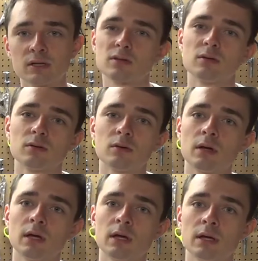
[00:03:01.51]
So
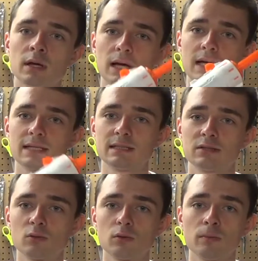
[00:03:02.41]
I guess it's
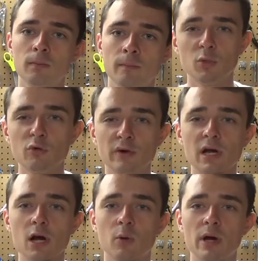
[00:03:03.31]
cool.
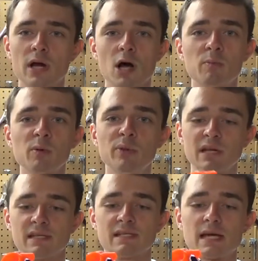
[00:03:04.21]
Moving our way up a
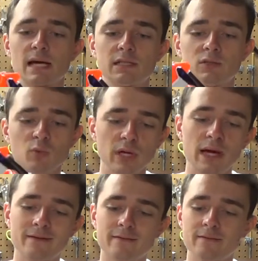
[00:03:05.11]
bit in size, we
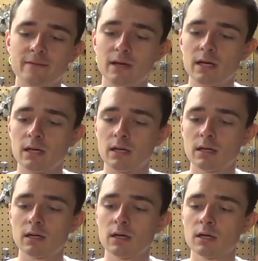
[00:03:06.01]
have
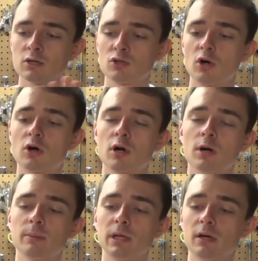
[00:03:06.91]
a strong
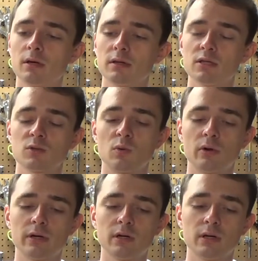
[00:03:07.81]
arm here. This
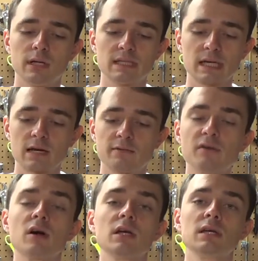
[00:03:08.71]
one is kind of
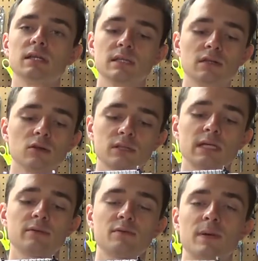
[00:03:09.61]
funky. It looks
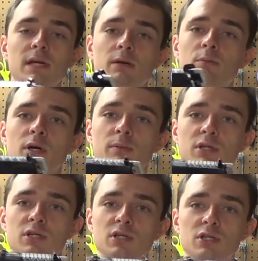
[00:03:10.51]
like it was painted pretty
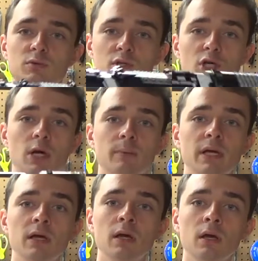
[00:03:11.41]
much just with
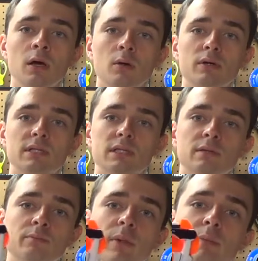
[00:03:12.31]
Sharpie, which
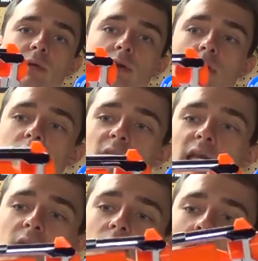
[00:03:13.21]
might be a little hard to
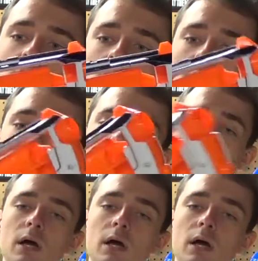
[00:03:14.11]
tell. But